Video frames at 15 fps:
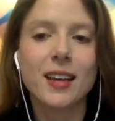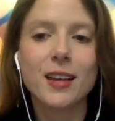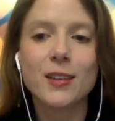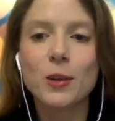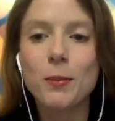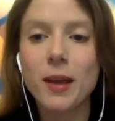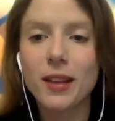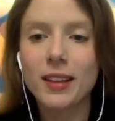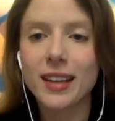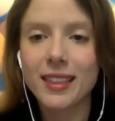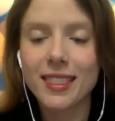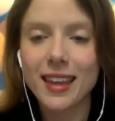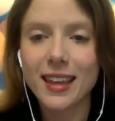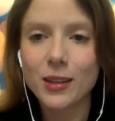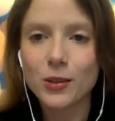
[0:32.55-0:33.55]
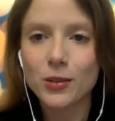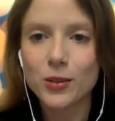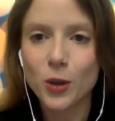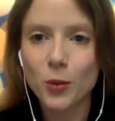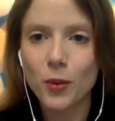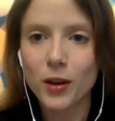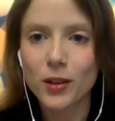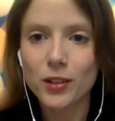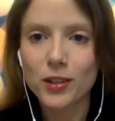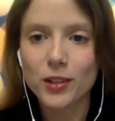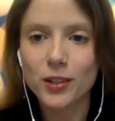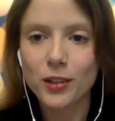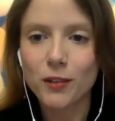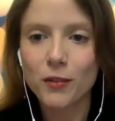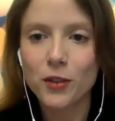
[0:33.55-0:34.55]
So Melanie, thank you so much
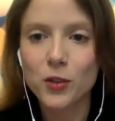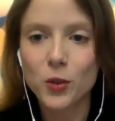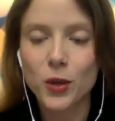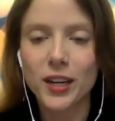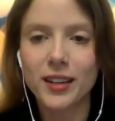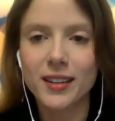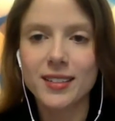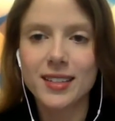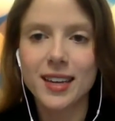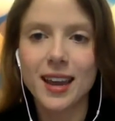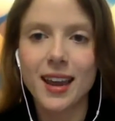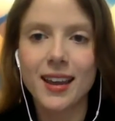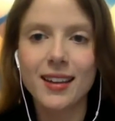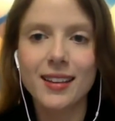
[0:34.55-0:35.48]
for joining us today.